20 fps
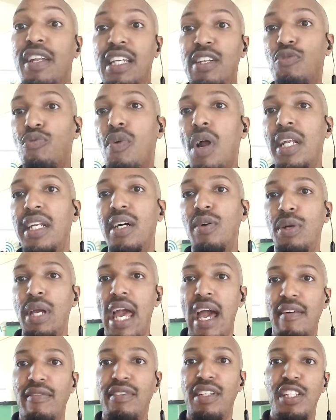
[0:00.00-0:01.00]
in Rwanda, we
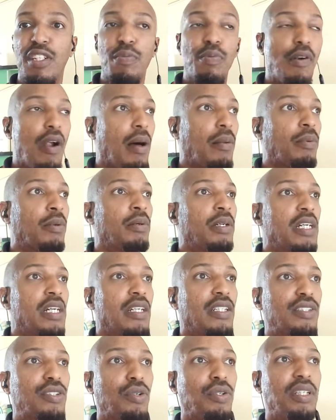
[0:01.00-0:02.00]
have this problem.
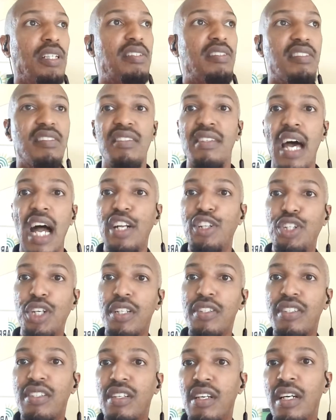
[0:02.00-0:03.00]
So this is not
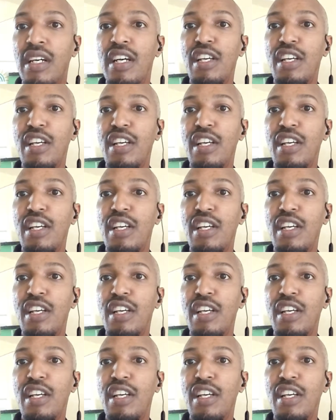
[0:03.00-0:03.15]
just